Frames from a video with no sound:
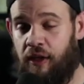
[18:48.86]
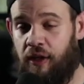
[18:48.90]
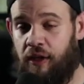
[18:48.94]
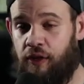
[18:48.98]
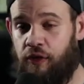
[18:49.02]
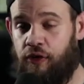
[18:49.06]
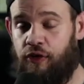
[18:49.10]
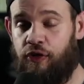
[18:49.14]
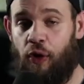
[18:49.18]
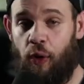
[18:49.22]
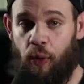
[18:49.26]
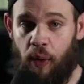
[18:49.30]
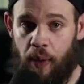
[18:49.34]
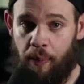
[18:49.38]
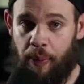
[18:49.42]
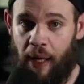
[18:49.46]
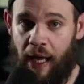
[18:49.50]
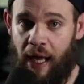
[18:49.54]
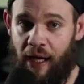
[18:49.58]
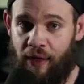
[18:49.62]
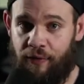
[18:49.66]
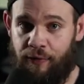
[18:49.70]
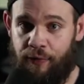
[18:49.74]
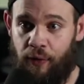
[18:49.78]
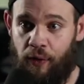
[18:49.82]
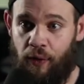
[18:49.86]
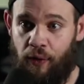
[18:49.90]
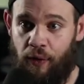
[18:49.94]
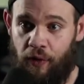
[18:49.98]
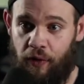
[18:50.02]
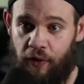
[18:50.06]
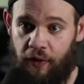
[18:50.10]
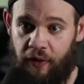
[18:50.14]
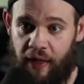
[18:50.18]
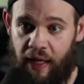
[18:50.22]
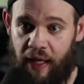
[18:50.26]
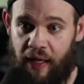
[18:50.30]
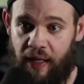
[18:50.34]
so
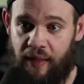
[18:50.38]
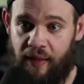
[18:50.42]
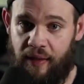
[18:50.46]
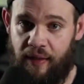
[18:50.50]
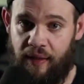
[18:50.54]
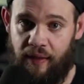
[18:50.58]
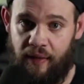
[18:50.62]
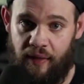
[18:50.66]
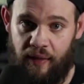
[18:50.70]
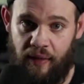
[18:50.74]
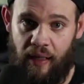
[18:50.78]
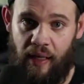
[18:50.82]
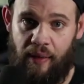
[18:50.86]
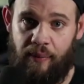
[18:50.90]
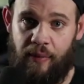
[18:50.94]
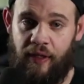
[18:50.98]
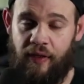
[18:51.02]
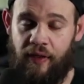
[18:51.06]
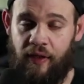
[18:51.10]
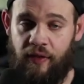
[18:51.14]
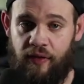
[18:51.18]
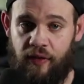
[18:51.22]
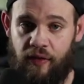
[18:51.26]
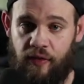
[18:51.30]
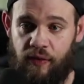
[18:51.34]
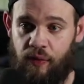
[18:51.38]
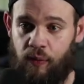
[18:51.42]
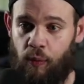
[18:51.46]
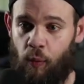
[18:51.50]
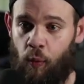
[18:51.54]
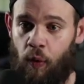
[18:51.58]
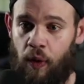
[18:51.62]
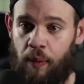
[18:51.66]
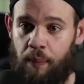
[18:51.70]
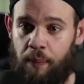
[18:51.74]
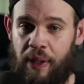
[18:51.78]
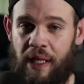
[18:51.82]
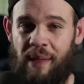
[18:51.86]
impactful that, this is
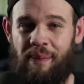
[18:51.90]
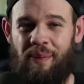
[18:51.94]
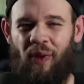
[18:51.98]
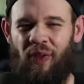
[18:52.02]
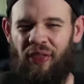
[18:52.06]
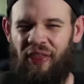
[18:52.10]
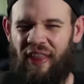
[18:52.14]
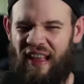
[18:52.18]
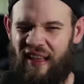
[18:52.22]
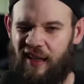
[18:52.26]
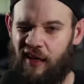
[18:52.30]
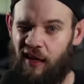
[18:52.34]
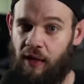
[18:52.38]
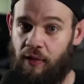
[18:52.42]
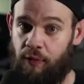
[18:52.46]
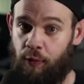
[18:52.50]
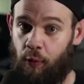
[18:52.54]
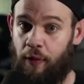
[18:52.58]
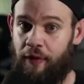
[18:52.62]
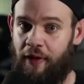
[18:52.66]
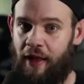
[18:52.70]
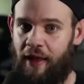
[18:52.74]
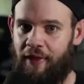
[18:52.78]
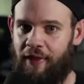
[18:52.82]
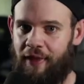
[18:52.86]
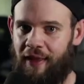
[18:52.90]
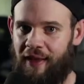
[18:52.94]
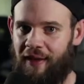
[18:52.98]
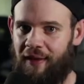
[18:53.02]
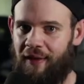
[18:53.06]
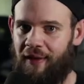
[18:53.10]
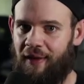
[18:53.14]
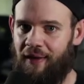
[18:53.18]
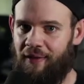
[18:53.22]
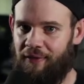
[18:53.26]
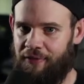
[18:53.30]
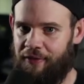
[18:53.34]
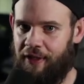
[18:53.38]
what people think of when they think
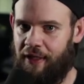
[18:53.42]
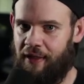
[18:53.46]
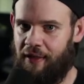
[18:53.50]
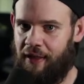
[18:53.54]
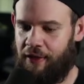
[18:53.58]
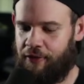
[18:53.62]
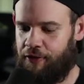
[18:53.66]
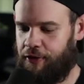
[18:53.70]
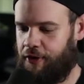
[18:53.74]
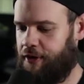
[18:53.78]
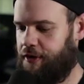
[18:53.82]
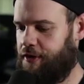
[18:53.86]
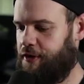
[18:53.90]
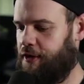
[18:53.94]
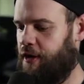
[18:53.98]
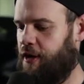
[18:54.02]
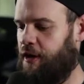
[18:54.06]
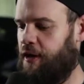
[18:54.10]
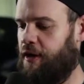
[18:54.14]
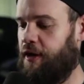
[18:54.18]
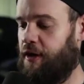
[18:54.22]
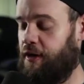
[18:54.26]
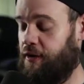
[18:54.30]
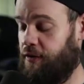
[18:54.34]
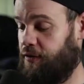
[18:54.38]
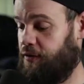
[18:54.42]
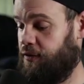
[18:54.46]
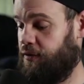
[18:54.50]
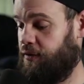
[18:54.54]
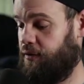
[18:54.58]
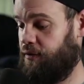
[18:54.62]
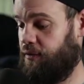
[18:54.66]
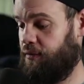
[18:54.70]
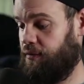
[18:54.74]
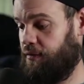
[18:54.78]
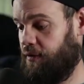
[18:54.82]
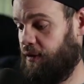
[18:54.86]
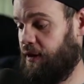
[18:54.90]
of the electric guitar, is
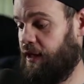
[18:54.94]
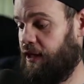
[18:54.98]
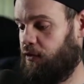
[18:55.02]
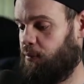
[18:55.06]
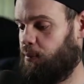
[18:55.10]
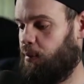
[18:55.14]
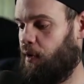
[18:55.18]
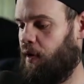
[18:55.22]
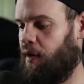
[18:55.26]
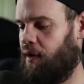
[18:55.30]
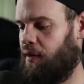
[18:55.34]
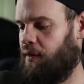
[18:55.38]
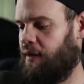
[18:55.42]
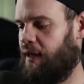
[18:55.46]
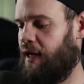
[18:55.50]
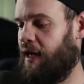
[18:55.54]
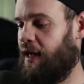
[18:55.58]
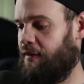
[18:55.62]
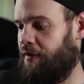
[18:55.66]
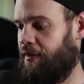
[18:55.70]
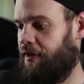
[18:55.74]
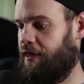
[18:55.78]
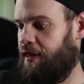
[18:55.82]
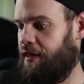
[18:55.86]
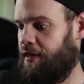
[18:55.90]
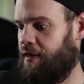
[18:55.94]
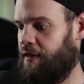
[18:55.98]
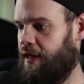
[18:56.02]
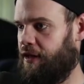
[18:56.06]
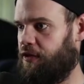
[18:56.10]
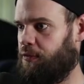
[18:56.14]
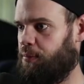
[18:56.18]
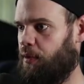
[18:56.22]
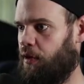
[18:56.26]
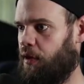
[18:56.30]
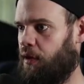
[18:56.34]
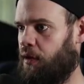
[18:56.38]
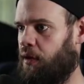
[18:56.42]
Les Paul and the
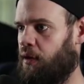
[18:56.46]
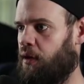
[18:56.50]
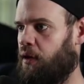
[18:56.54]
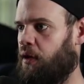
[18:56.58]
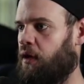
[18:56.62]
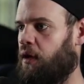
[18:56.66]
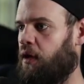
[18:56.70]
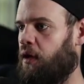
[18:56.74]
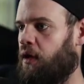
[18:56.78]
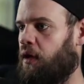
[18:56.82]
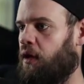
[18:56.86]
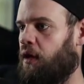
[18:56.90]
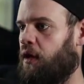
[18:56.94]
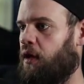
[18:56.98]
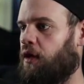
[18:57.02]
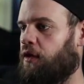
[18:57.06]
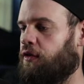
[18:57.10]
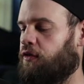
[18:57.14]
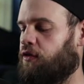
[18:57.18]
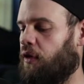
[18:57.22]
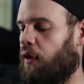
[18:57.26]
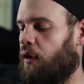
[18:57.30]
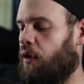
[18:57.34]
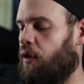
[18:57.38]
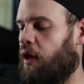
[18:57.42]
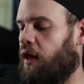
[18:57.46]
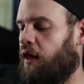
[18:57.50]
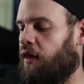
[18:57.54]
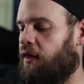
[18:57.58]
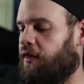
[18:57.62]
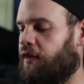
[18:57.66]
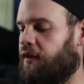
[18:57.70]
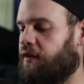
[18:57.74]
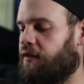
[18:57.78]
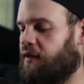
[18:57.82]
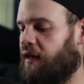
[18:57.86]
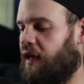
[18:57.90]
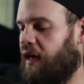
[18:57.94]
Les Paul. So
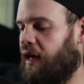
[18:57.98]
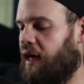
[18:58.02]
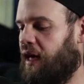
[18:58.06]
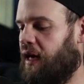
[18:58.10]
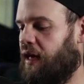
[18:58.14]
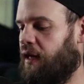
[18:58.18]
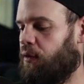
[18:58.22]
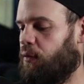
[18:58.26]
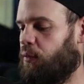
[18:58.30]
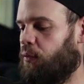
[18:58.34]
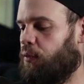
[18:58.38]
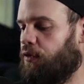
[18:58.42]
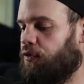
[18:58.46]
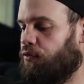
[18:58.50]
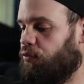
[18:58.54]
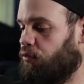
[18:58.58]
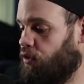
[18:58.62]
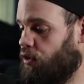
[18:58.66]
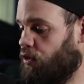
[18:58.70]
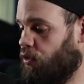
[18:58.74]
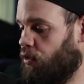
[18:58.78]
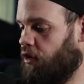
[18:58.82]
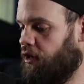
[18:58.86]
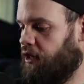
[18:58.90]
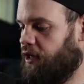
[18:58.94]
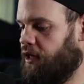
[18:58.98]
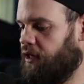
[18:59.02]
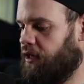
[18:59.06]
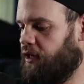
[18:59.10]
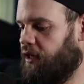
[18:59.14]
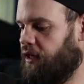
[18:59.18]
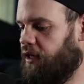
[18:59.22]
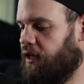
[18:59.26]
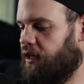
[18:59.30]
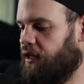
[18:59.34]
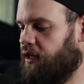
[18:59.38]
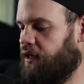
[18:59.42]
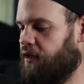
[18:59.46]
this guy was recording
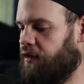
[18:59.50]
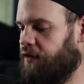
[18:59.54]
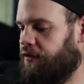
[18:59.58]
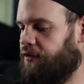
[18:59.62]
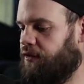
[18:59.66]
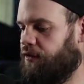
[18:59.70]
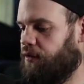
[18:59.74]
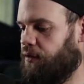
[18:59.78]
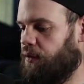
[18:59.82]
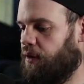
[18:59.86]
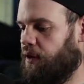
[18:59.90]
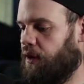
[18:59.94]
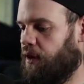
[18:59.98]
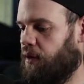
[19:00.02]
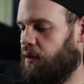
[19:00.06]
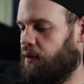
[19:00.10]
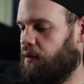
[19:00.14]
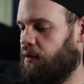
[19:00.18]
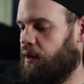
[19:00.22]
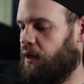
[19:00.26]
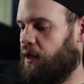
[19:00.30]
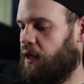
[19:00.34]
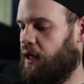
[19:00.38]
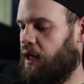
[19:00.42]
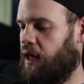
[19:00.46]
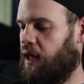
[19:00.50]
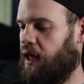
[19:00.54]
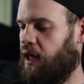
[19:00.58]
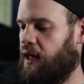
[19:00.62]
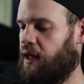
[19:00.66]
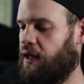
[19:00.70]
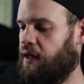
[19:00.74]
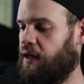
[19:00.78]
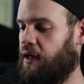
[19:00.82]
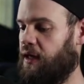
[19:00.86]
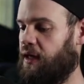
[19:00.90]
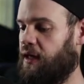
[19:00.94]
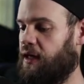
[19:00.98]
in his studio,
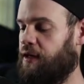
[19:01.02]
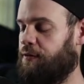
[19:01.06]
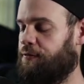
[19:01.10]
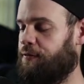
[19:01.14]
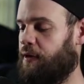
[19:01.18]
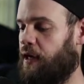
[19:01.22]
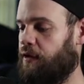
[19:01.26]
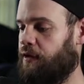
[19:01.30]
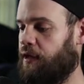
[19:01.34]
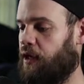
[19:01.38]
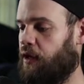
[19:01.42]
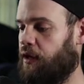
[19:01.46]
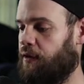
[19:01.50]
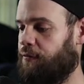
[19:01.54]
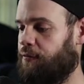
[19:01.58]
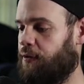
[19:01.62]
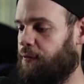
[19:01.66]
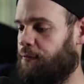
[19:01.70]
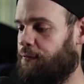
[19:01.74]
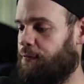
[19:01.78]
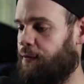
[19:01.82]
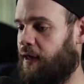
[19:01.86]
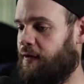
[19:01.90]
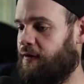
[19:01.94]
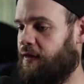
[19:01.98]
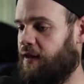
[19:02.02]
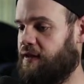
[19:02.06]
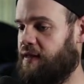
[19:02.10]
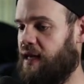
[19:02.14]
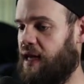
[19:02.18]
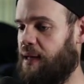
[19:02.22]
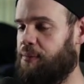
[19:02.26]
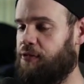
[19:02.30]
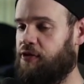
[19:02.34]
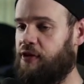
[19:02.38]
and he found out if he fed the tape